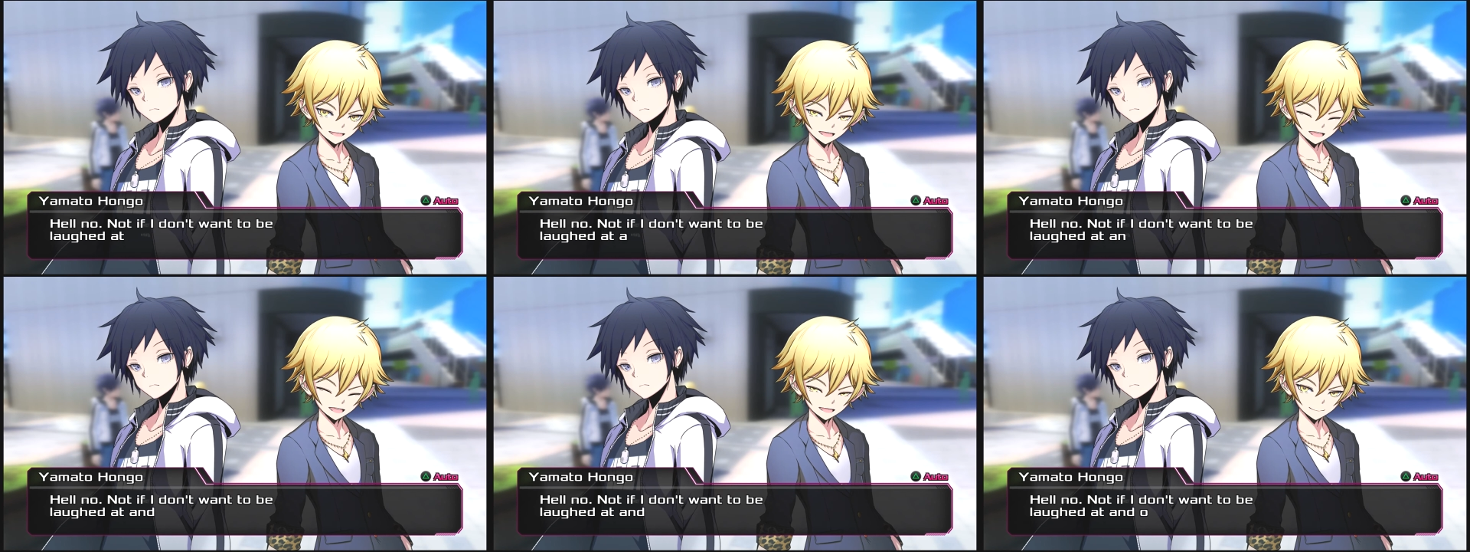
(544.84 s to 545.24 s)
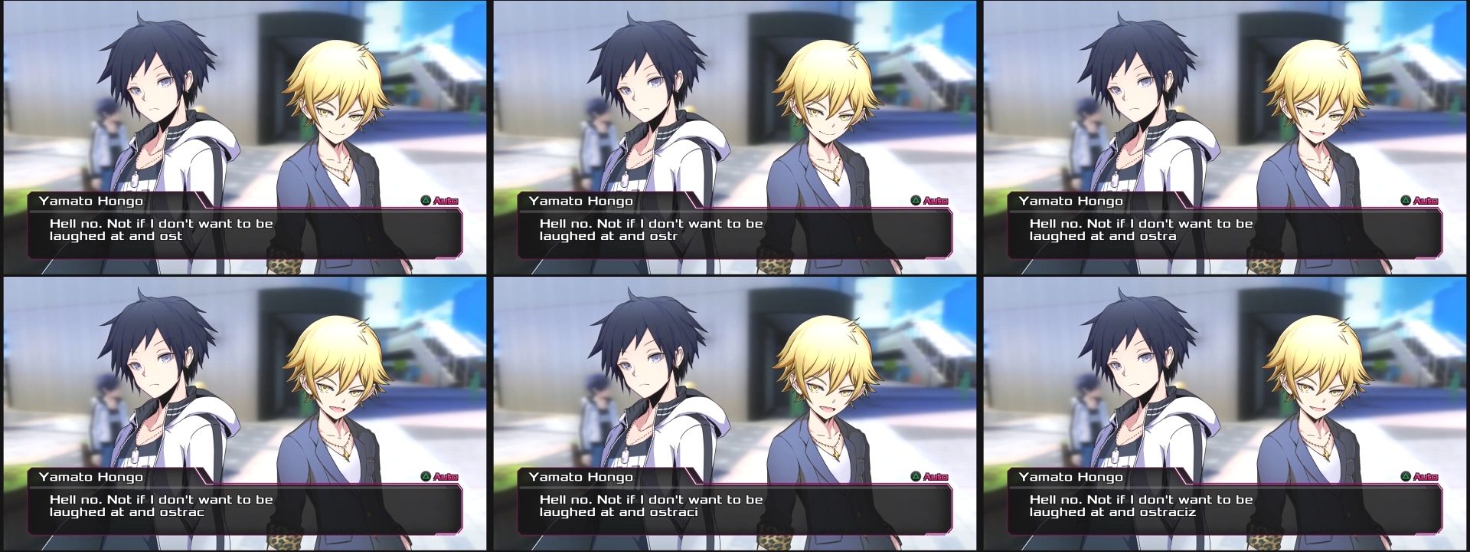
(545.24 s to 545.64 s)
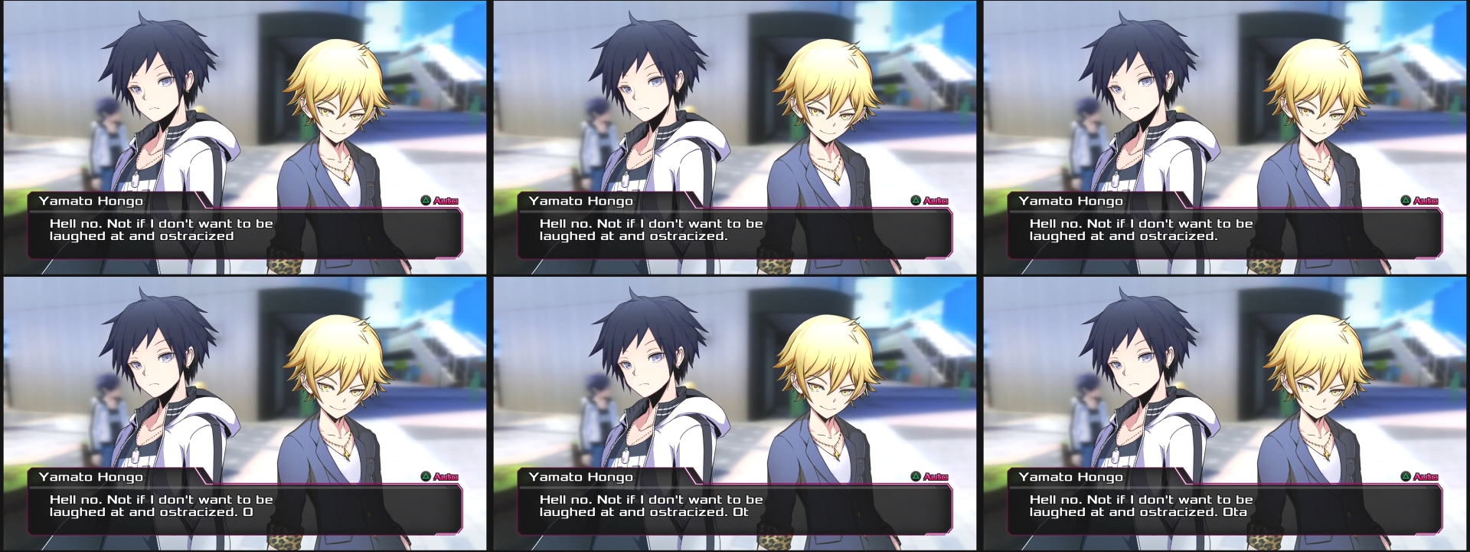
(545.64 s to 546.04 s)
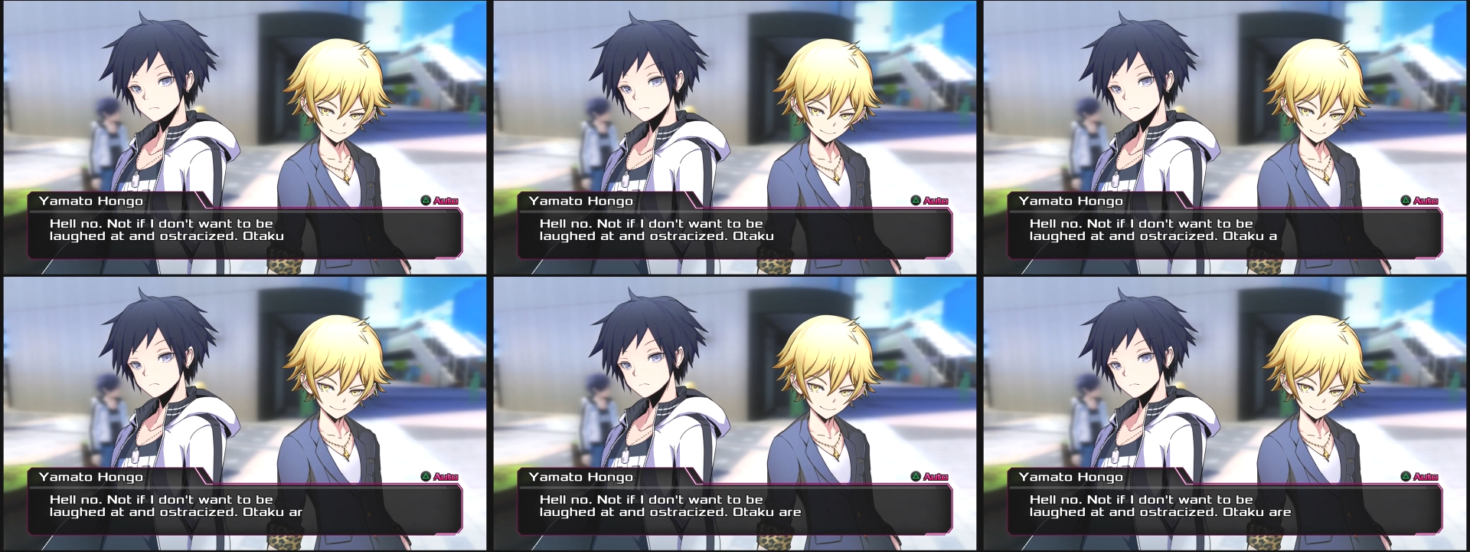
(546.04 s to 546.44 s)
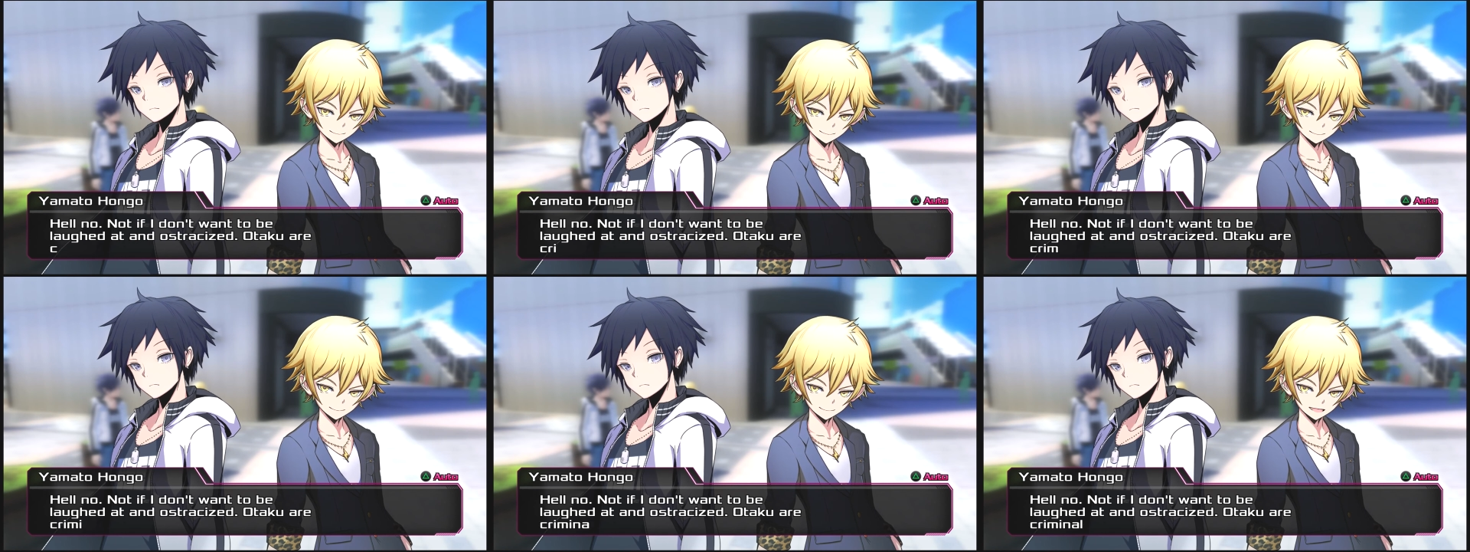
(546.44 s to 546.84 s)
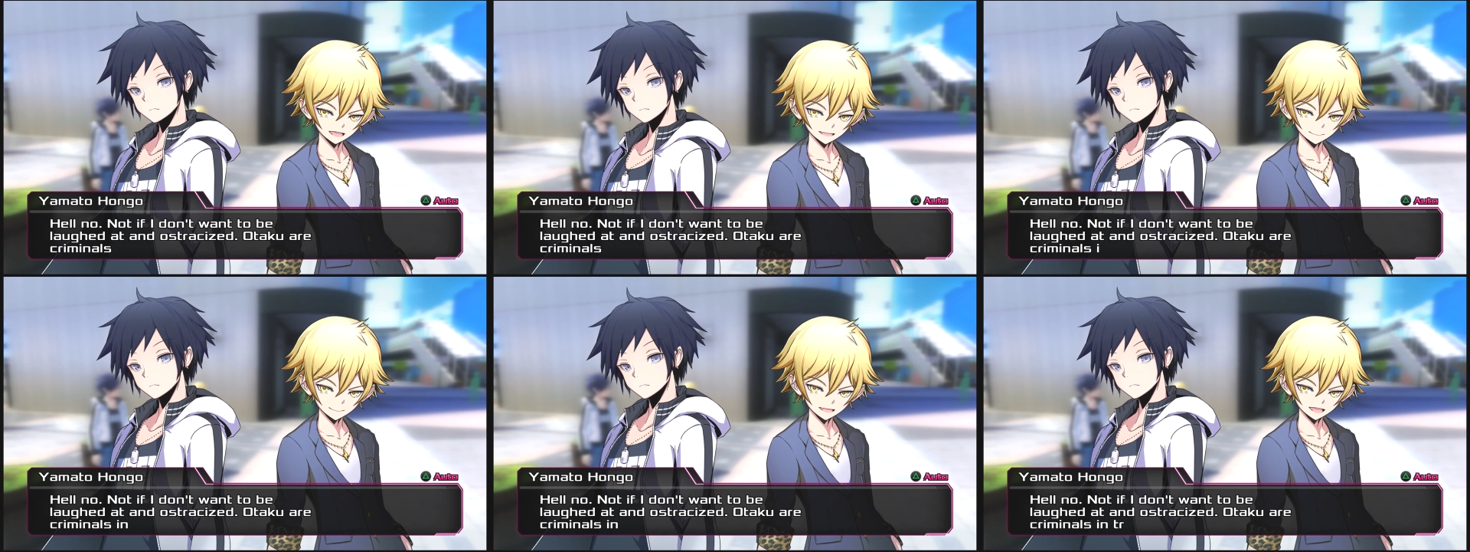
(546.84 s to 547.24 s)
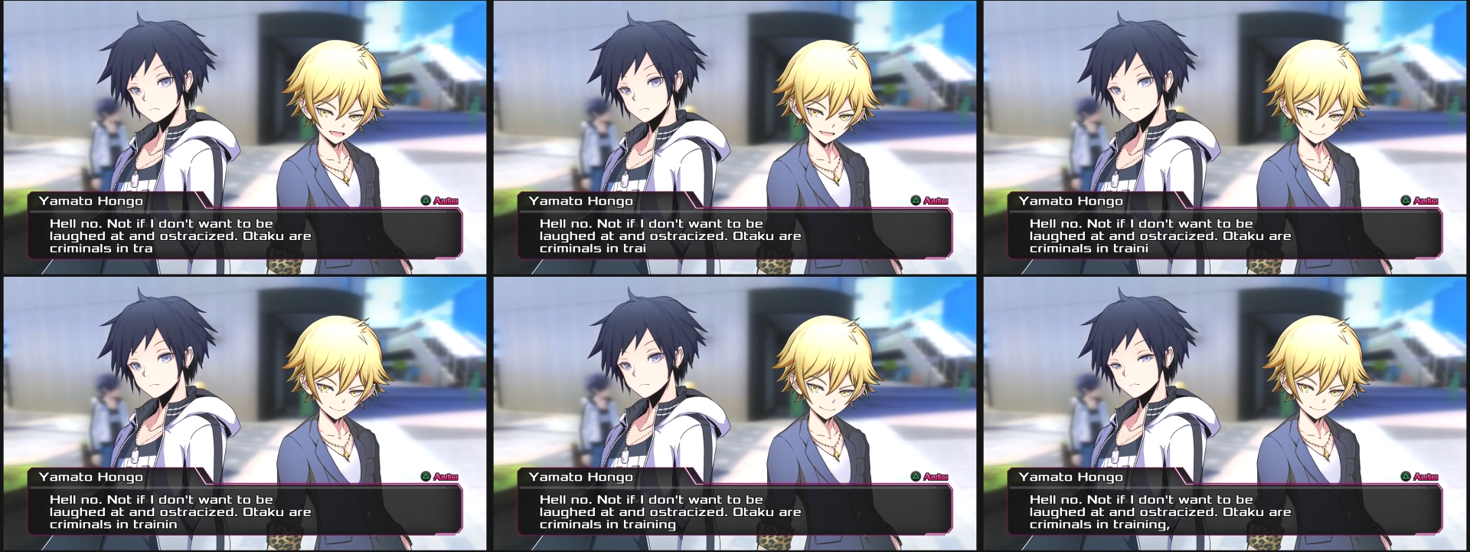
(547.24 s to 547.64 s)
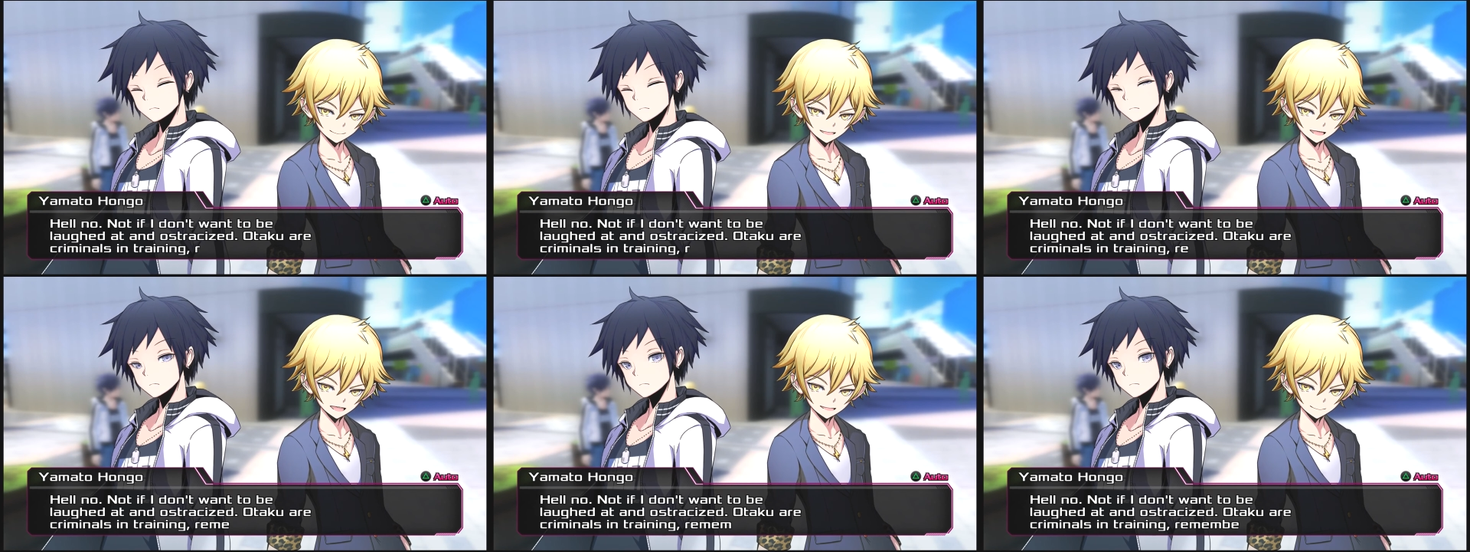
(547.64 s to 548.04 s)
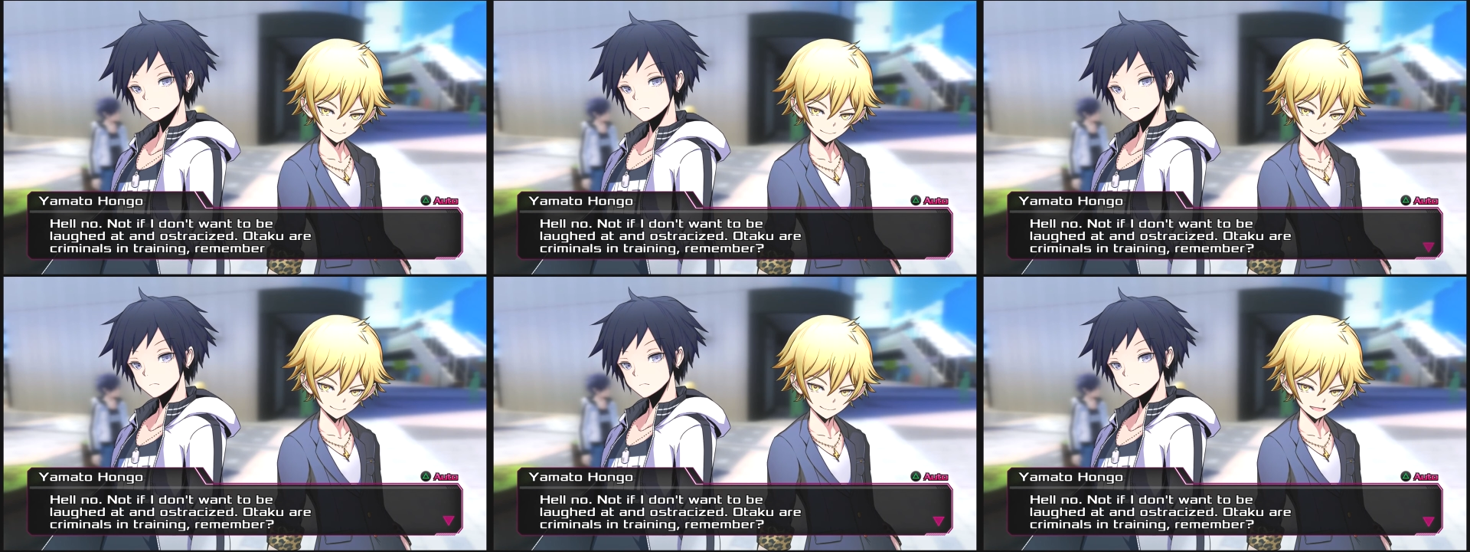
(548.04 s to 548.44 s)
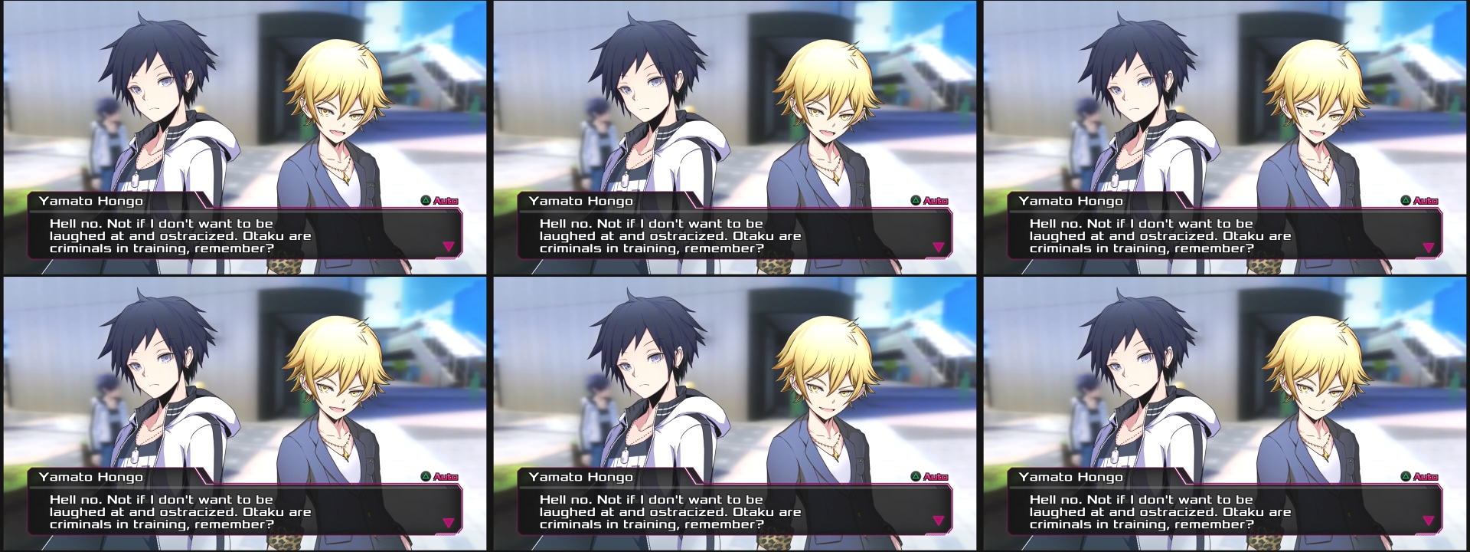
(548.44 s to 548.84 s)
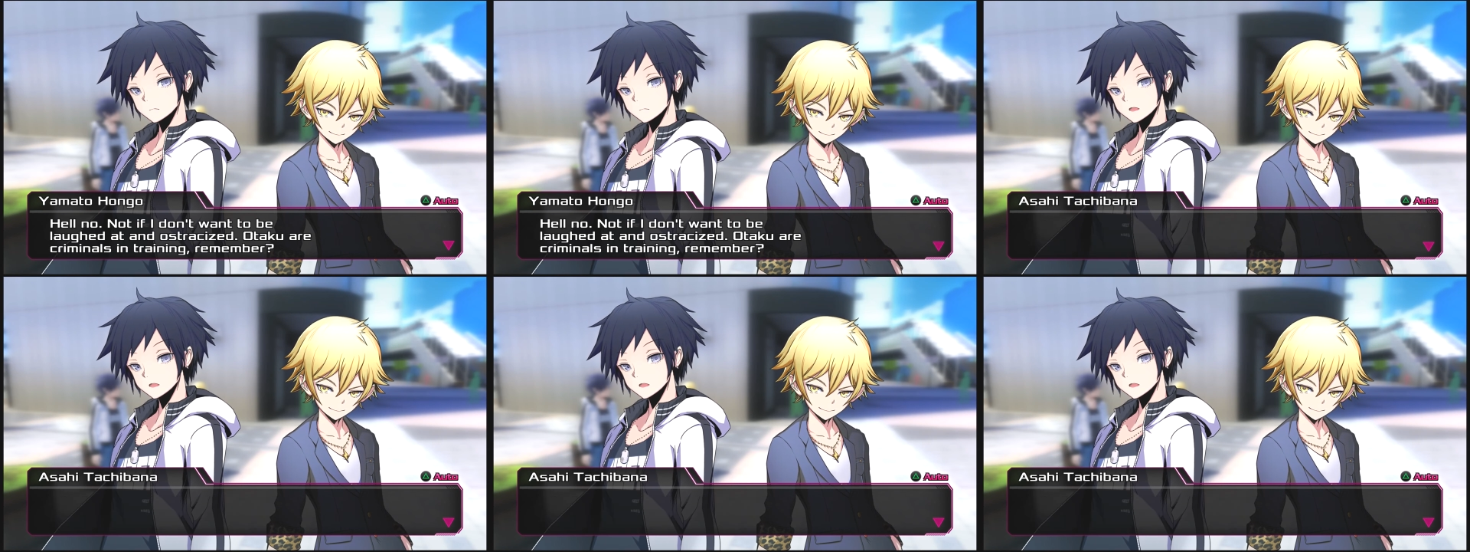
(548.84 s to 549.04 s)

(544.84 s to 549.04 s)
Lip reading: No face is visible, so there are no lips to read.